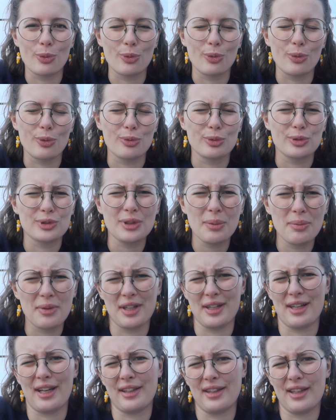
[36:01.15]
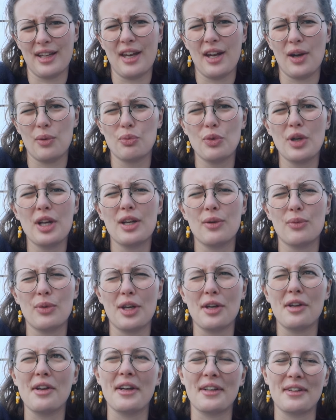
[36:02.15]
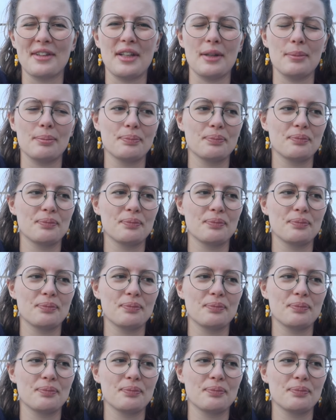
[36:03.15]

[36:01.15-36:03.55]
or something like that. I really, really like that.